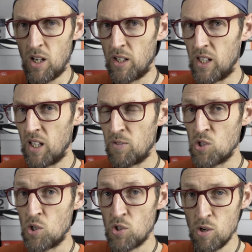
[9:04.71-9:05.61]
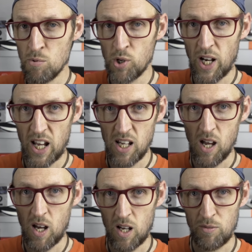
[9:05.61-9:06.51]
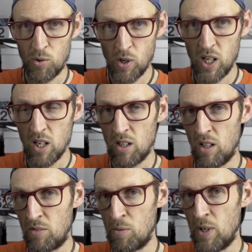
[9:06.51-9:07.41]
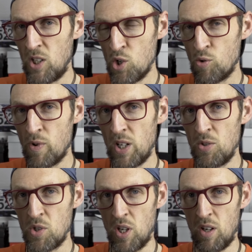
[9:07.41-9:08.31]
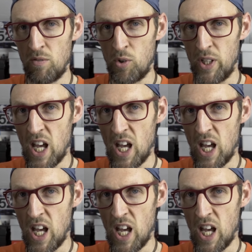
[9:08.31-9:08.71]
I'm going to give this a 2.8 out of 3 after my initial runs for the